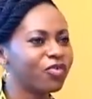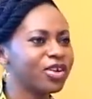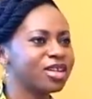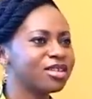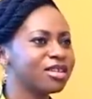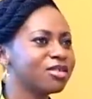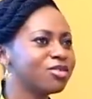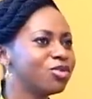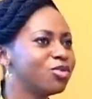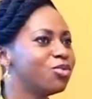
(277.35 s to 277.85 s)

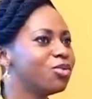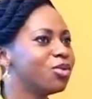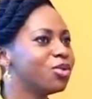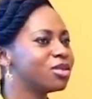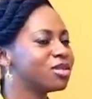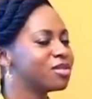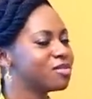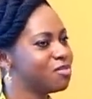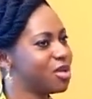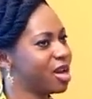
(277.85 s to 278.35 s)
professors who
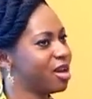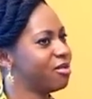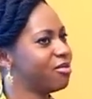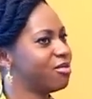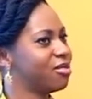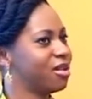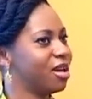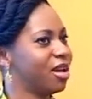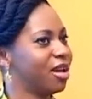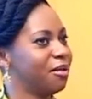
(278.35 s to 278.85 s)
wrote my
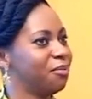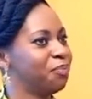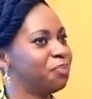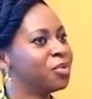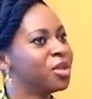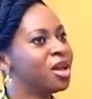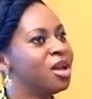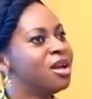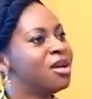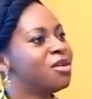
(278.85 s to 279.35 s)
um,
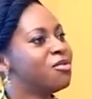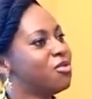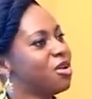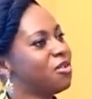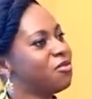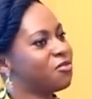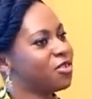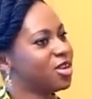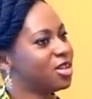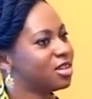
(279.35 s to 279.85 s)

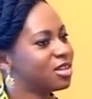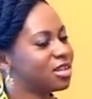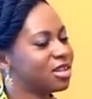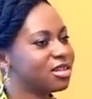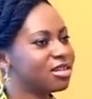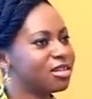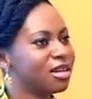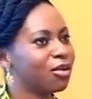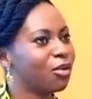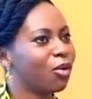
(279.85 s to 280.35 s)

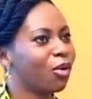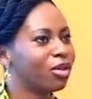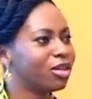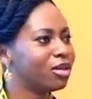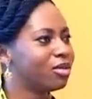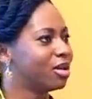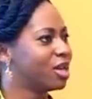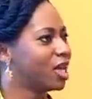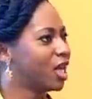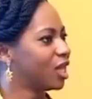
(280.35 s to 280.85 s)
references and all,
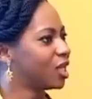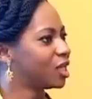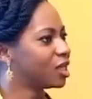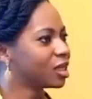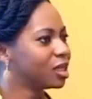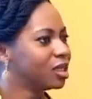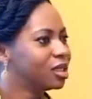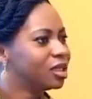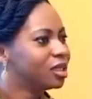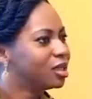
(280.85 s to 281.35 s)
they were
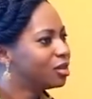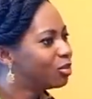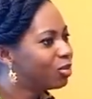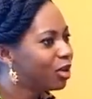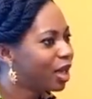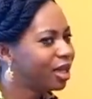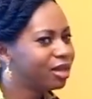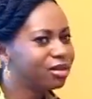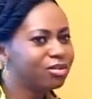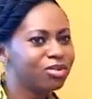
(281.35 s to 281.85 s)
like,
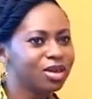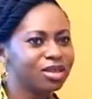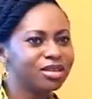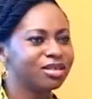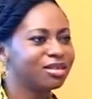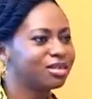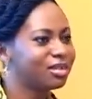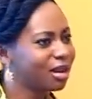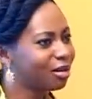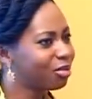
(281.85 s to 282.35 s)
why
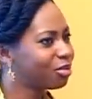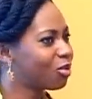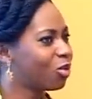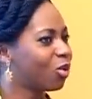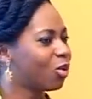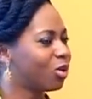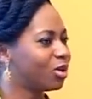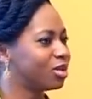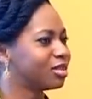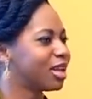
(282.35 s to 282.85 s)
what is that what is
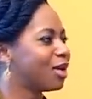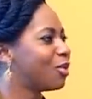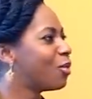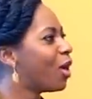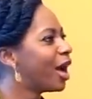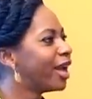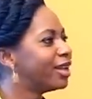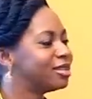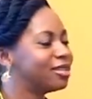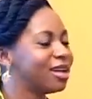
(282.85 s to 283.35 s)
that? and
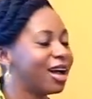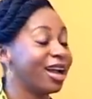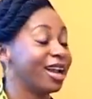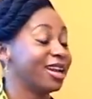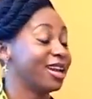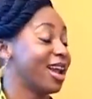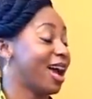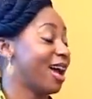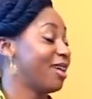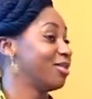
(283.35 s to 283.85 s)
why do you,
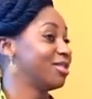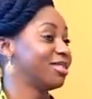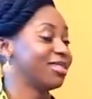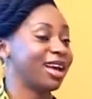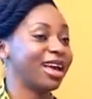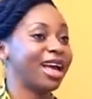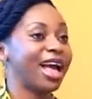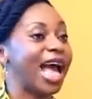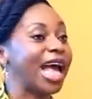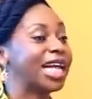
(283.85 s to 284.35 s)
and i was
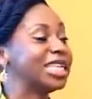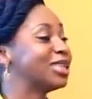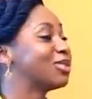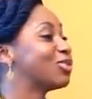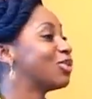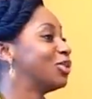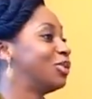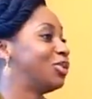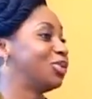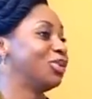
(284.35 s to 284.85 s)
like i
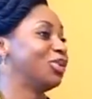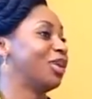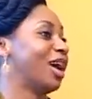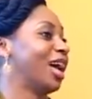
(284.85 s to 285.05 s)
just want to